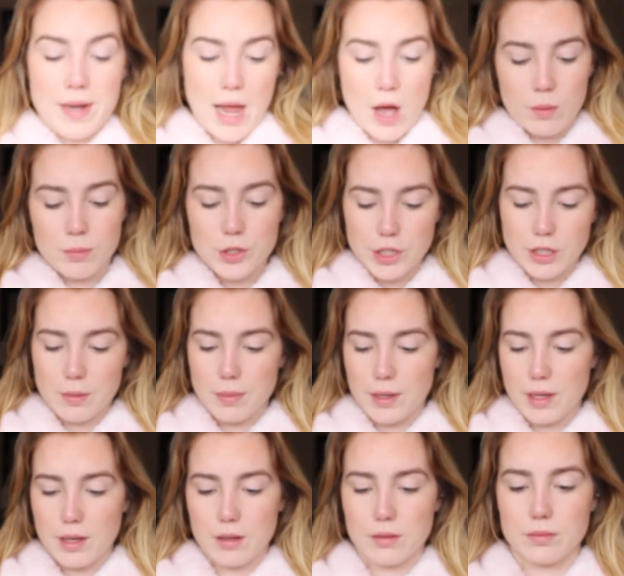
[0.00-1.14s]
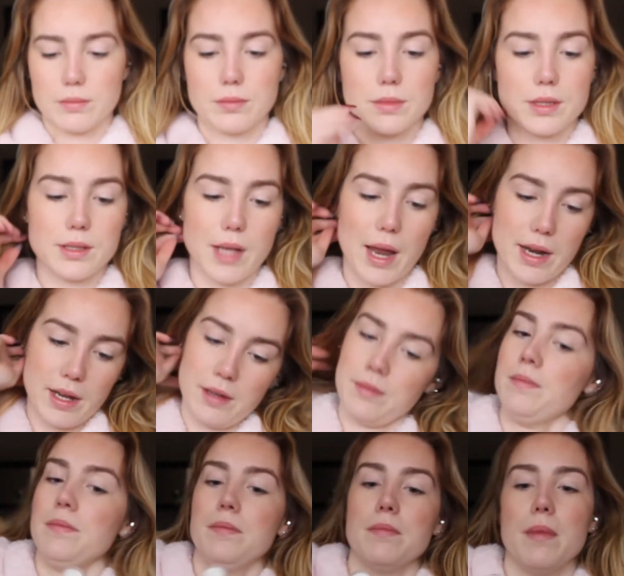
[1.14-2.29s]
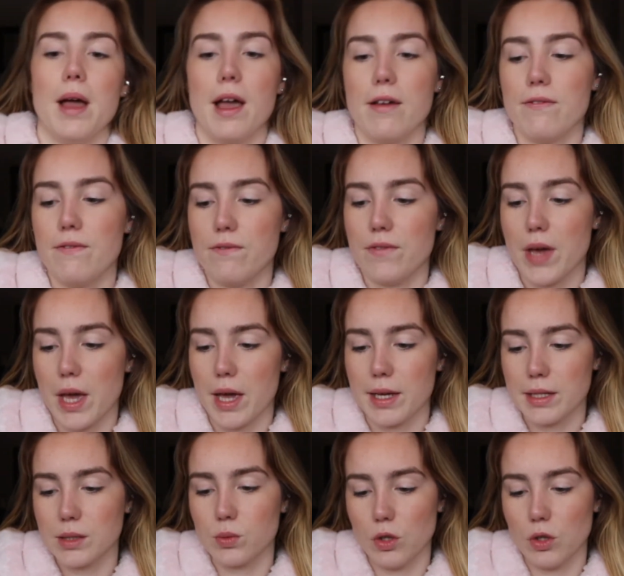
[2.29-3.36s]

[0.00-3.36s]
now I'm just going to be setting my face.